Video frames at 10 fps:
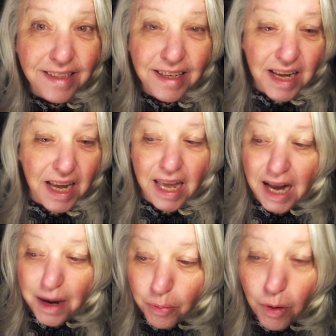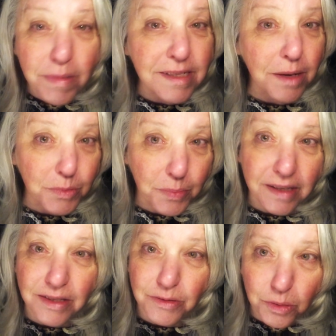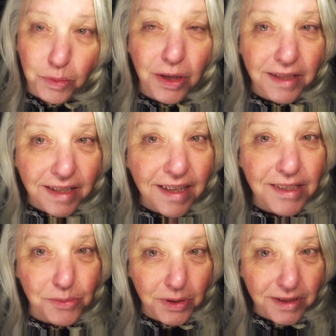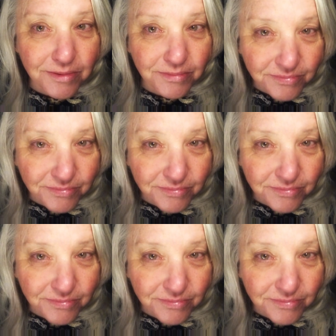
and I promise I'll be back to normal on the next one.